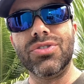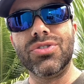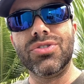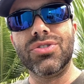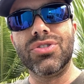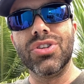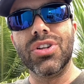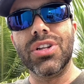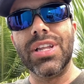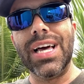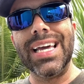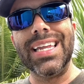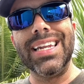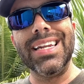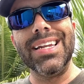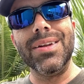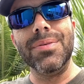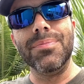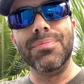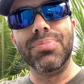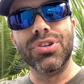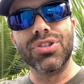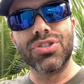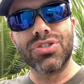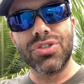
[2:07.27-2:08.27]
July
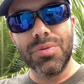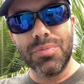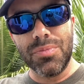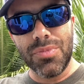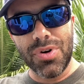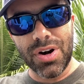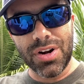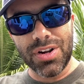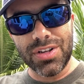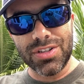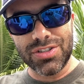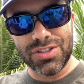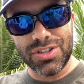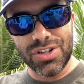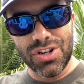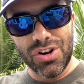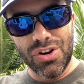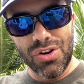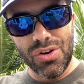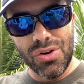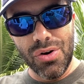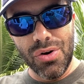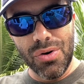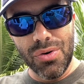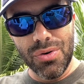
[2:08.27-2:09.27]
didn't push the markets
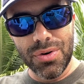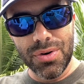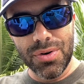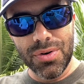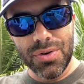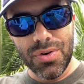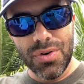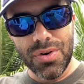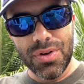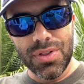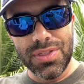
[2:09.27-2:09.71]
lower,